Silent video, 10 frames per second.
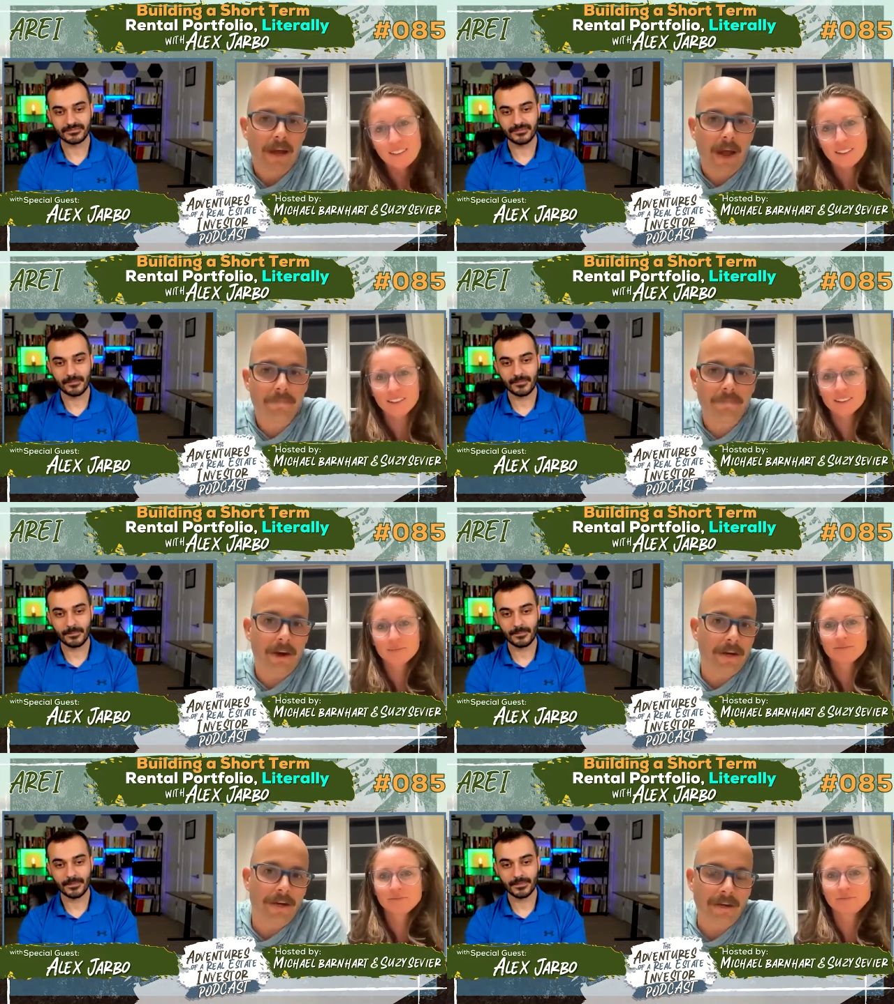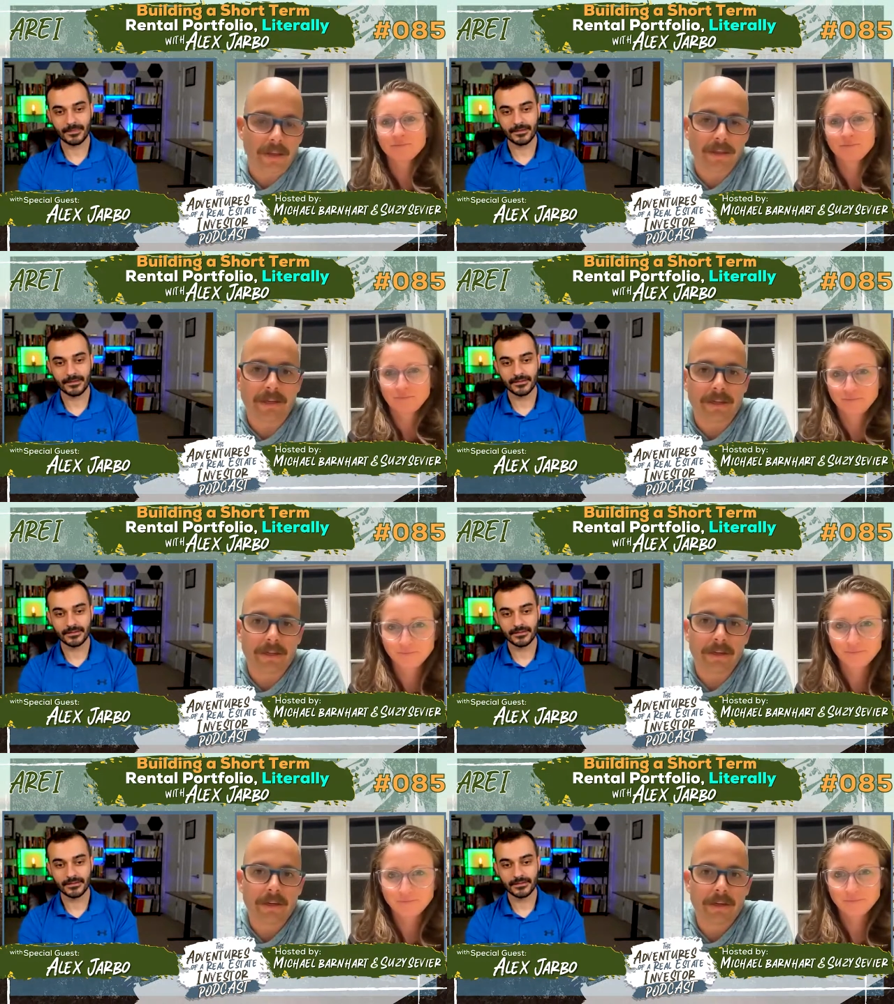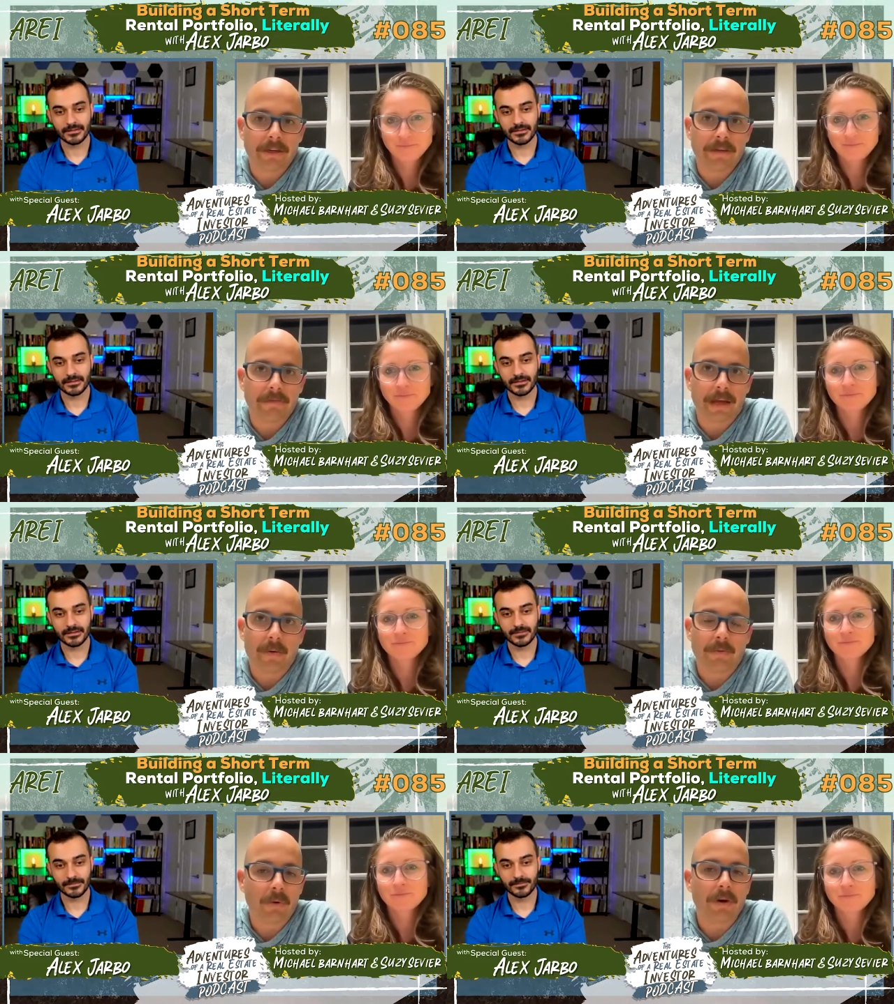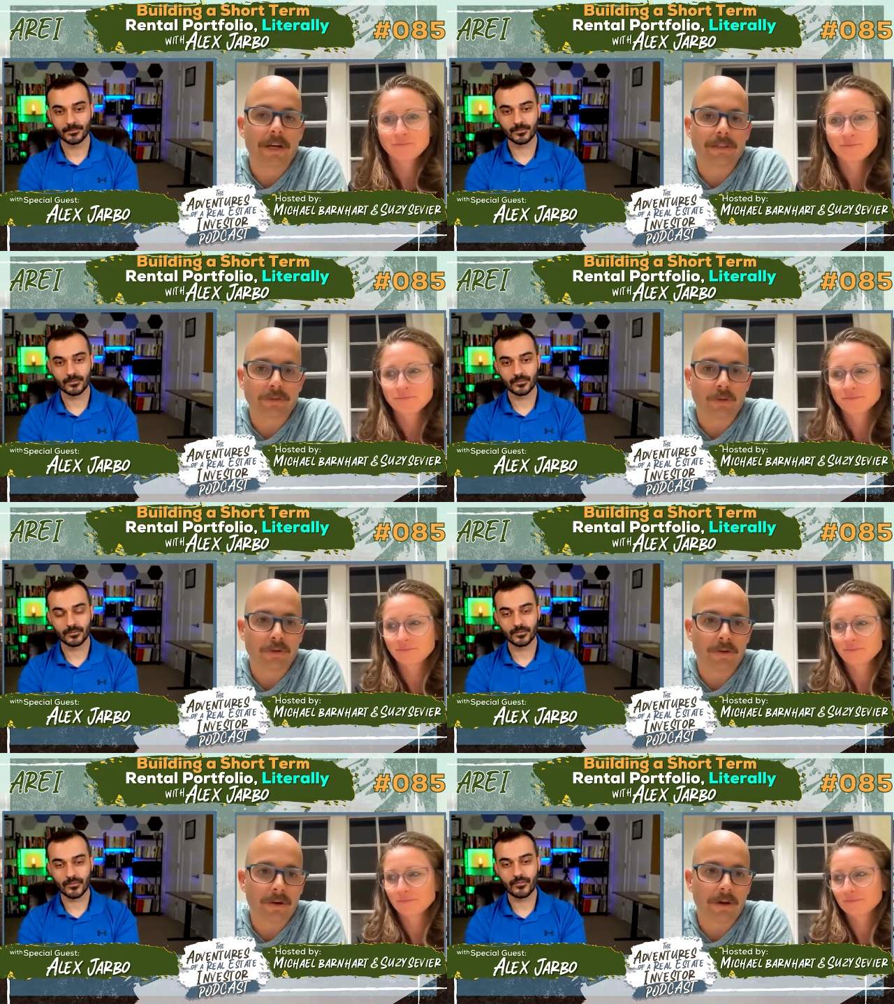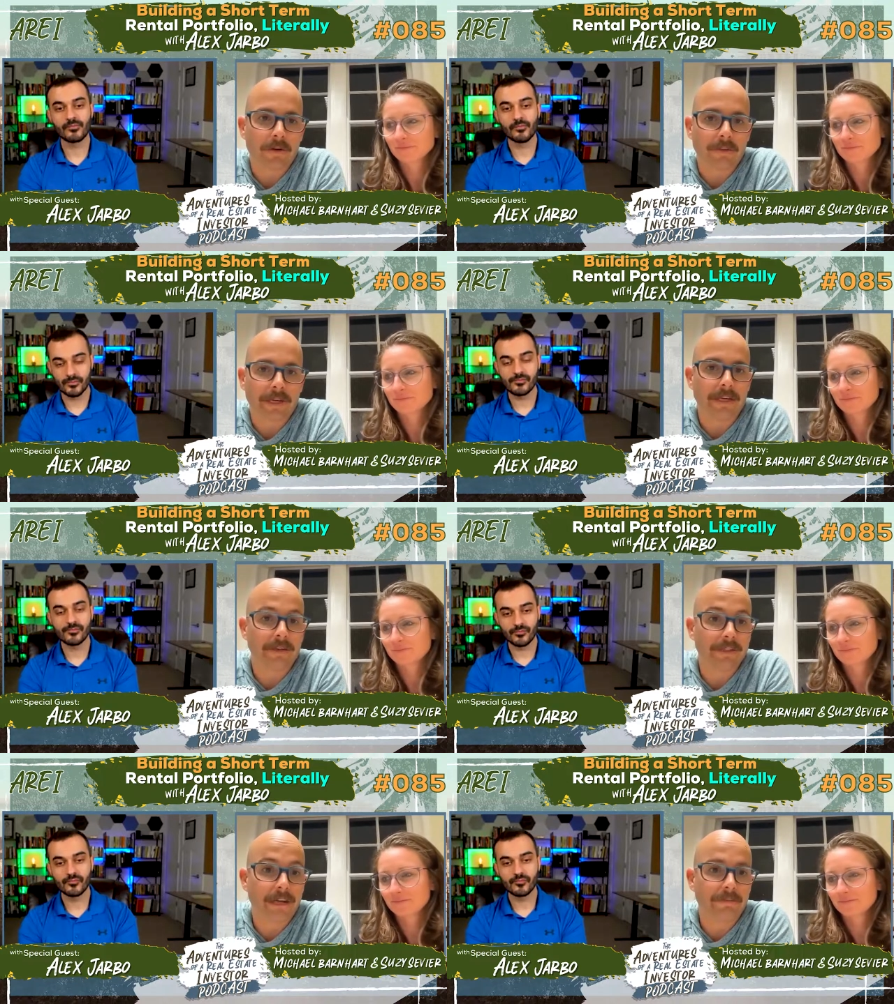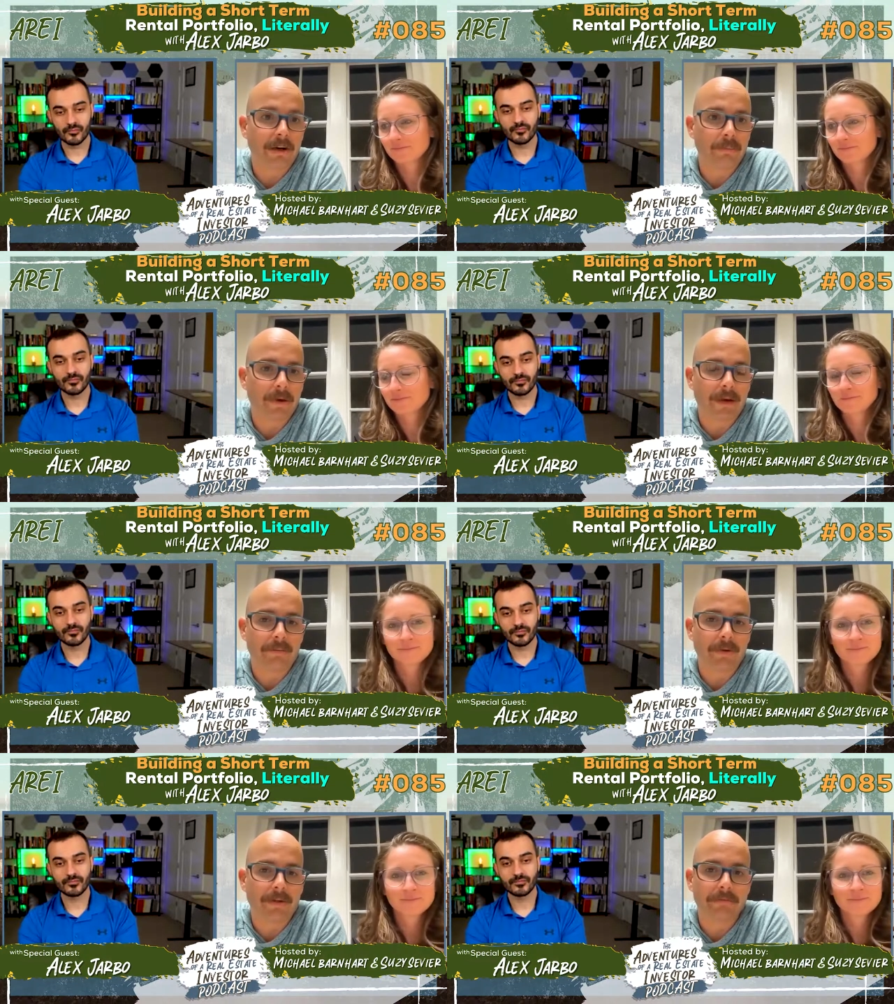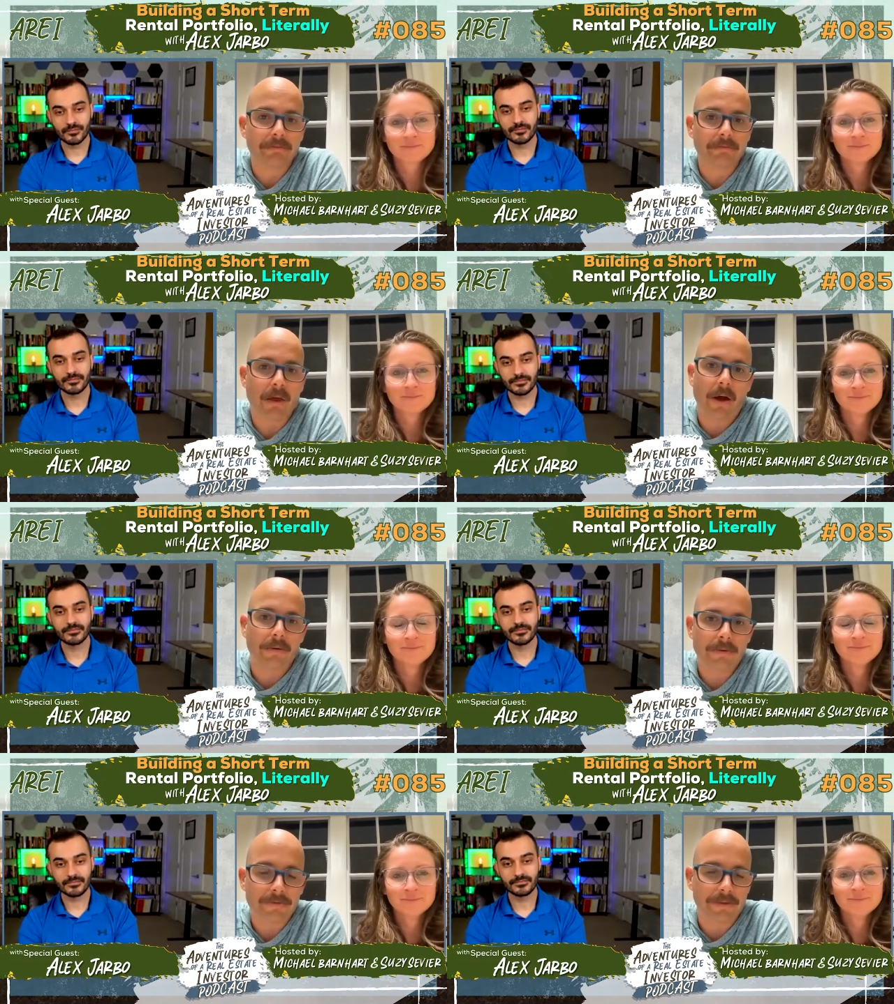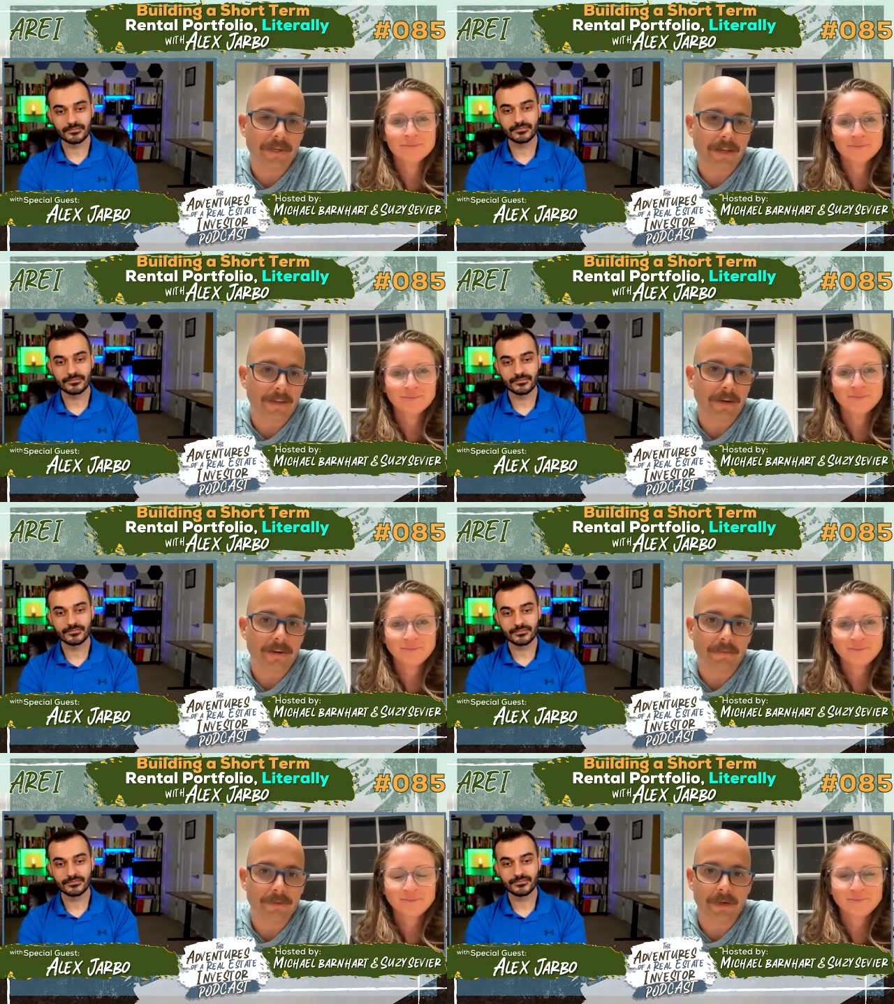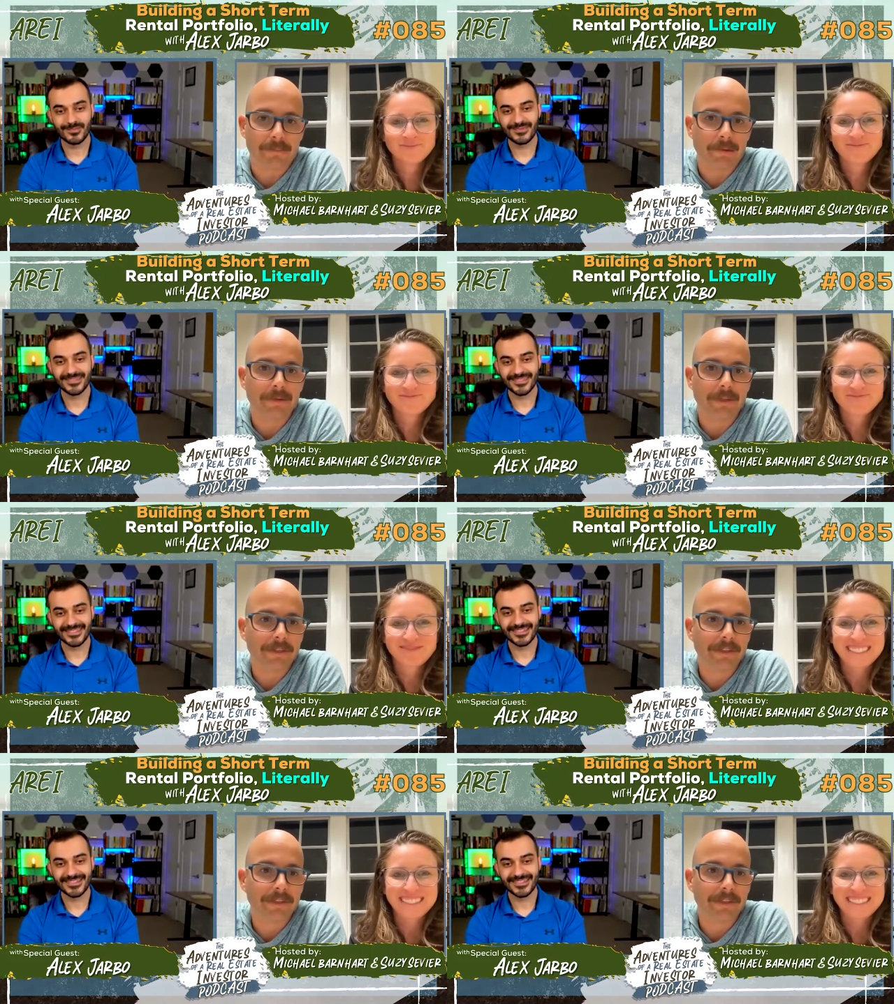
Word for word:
Speaker 1: i'm finding nothing that would work as a short-term rental and then they just give up right we're like no, it's not there, I'm just gonna build it.